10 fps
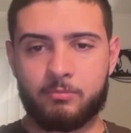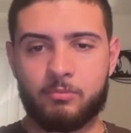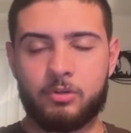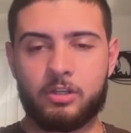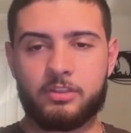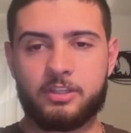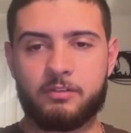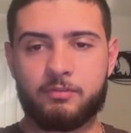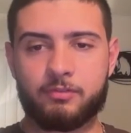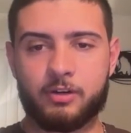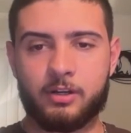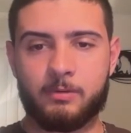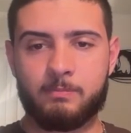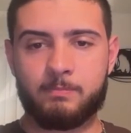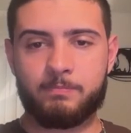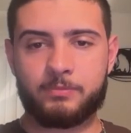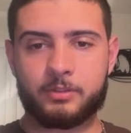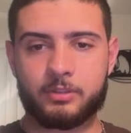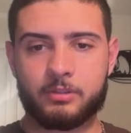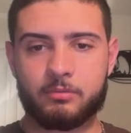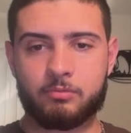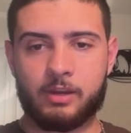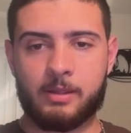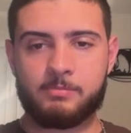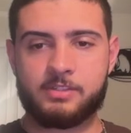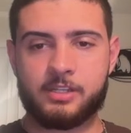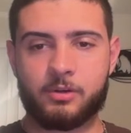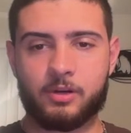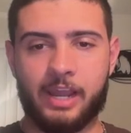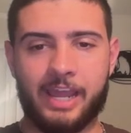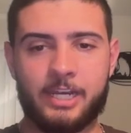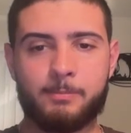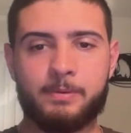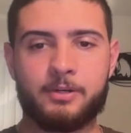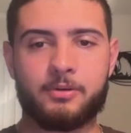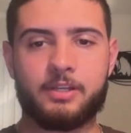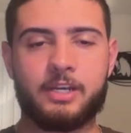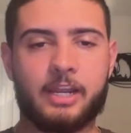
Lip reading: Nothing from Ramsey or Hennepin are in.